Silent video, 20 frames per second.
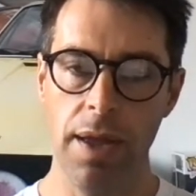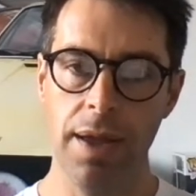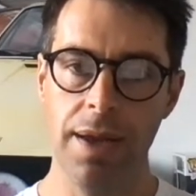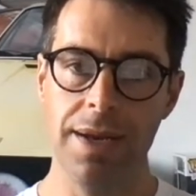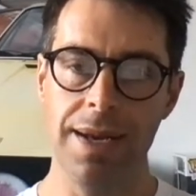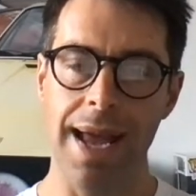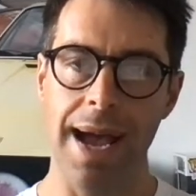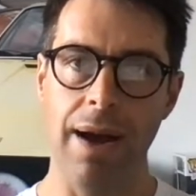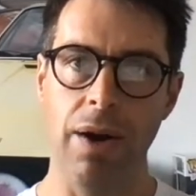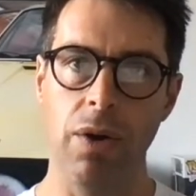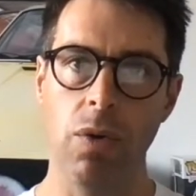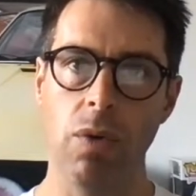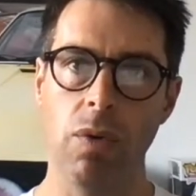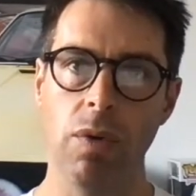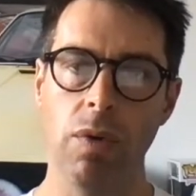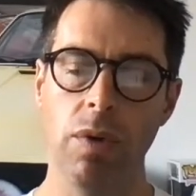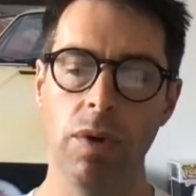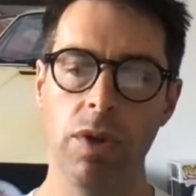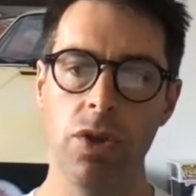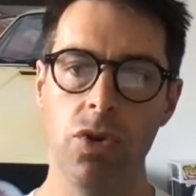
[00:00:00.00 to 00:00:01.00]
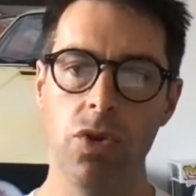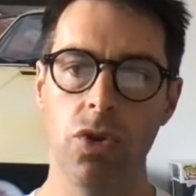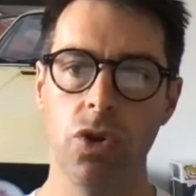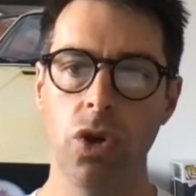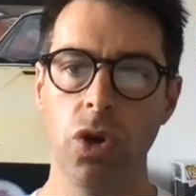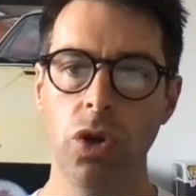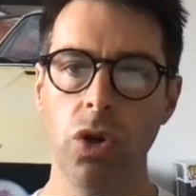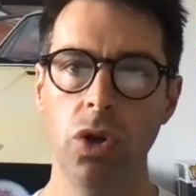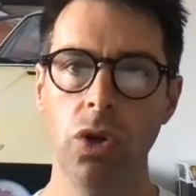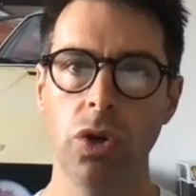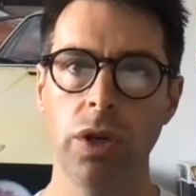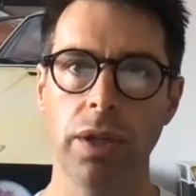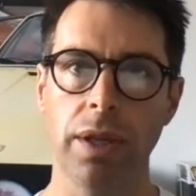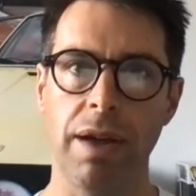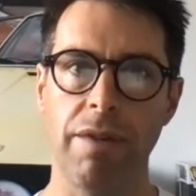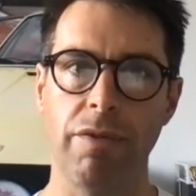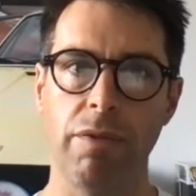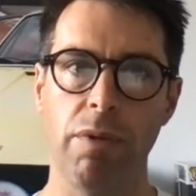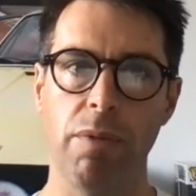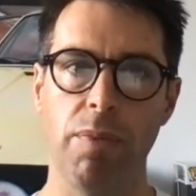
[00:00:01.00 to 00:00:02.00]
Now, you could look at
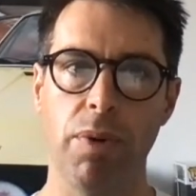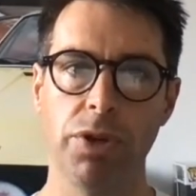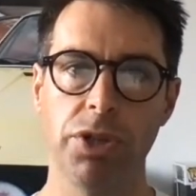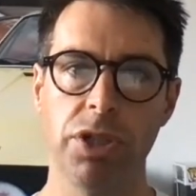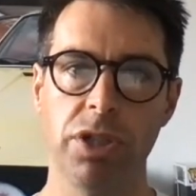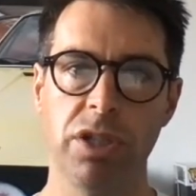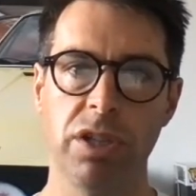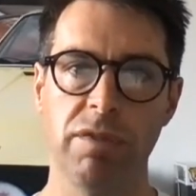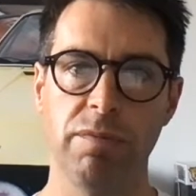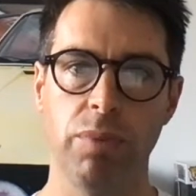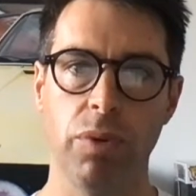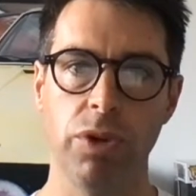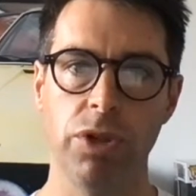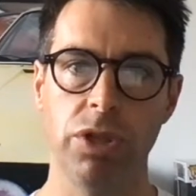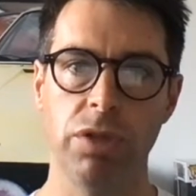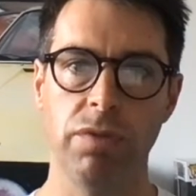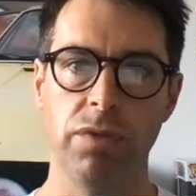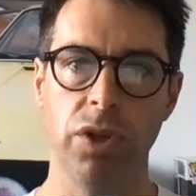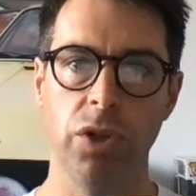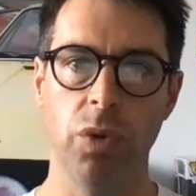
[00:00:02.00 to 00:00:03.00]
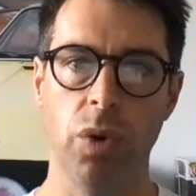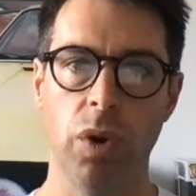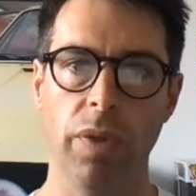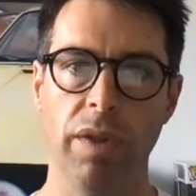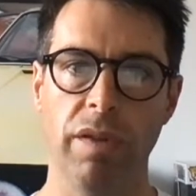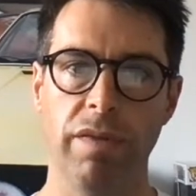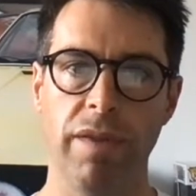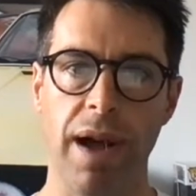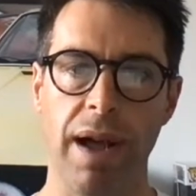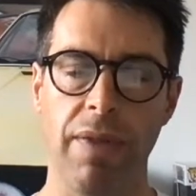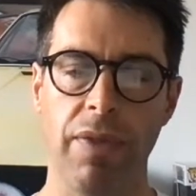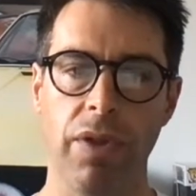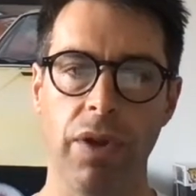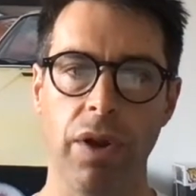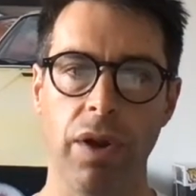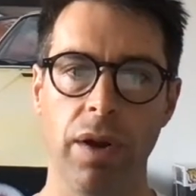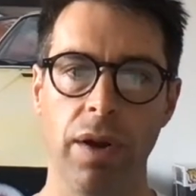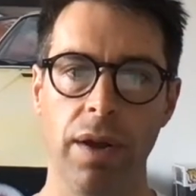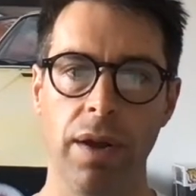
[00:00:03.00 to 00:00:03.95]
that from a positive point of view on the fact that,